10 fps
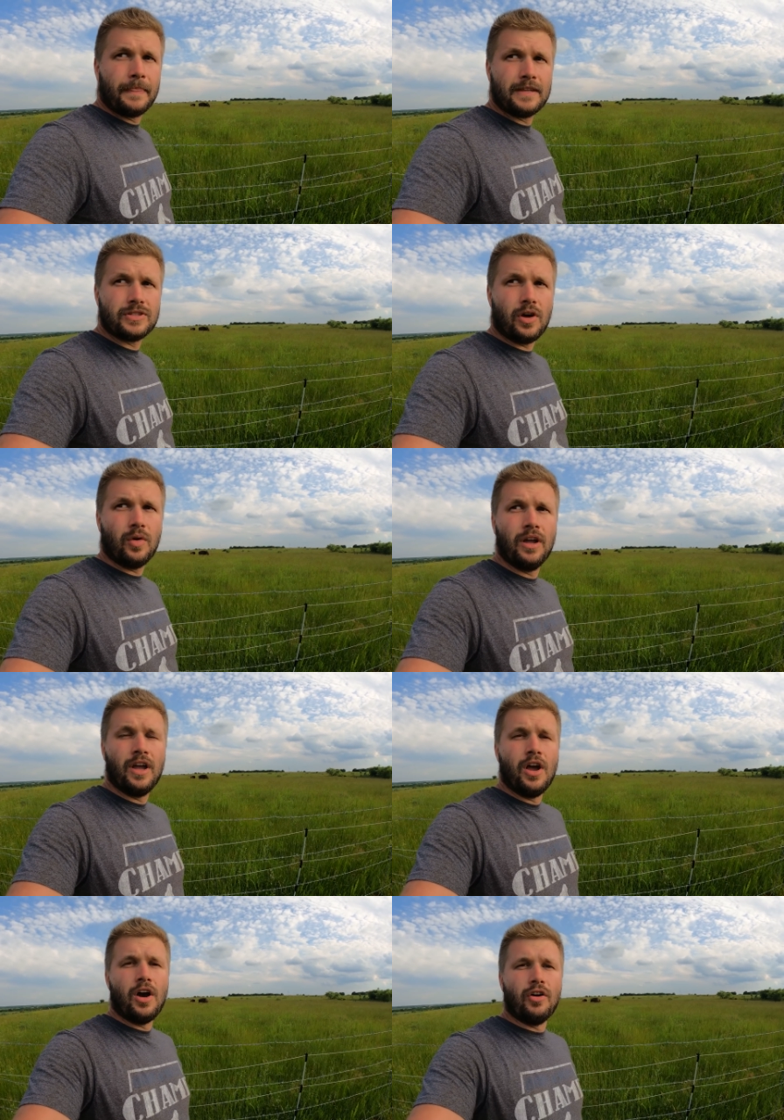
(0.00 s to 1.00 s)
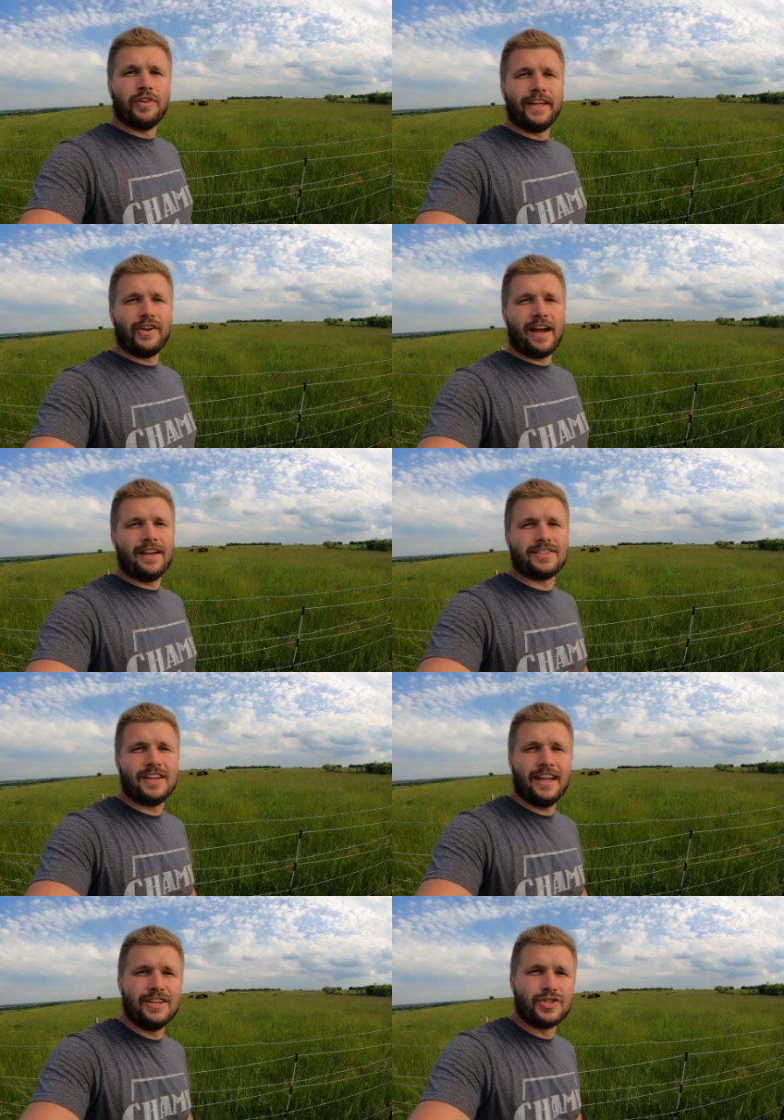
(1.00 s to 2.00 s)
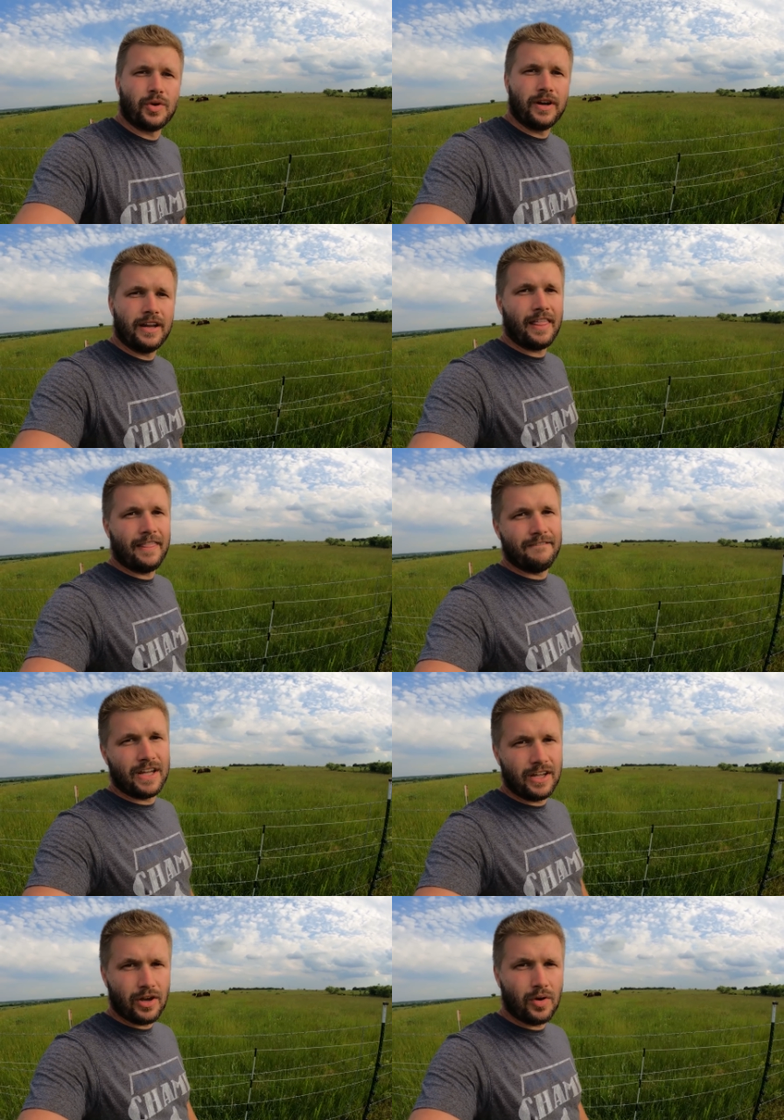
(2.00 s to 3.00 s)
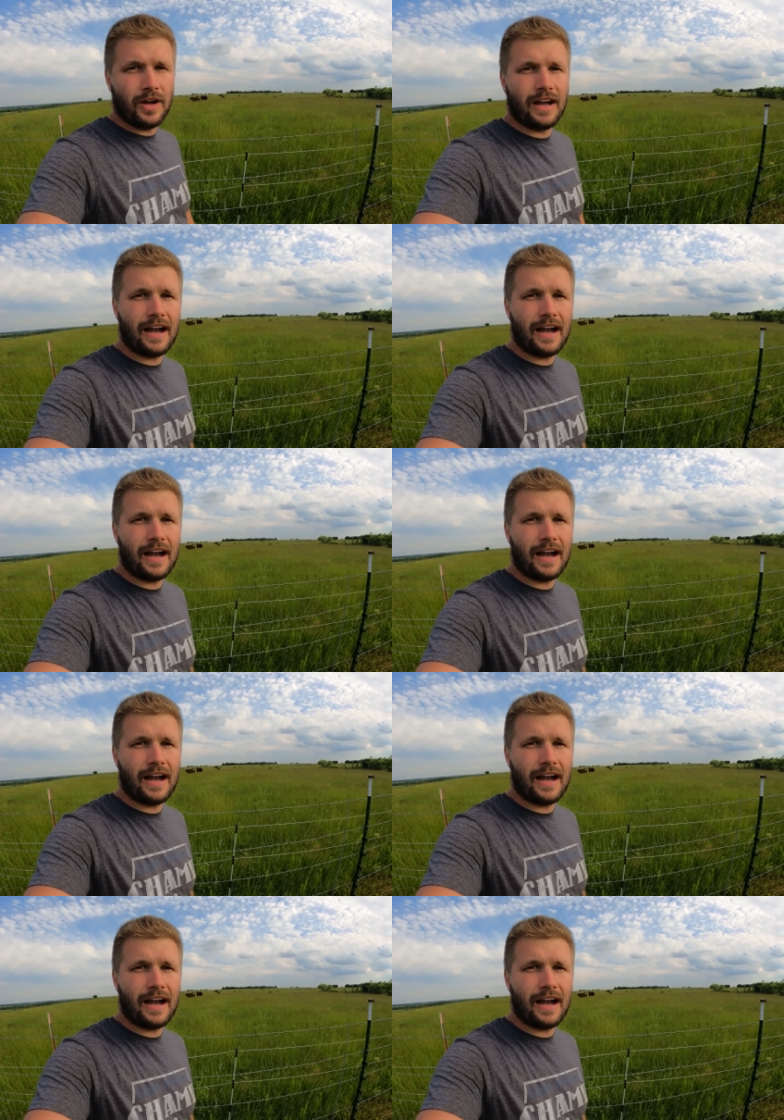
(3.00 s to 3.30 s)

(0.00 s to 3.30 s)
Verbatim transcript: So hopefully you guys enjoyed the video.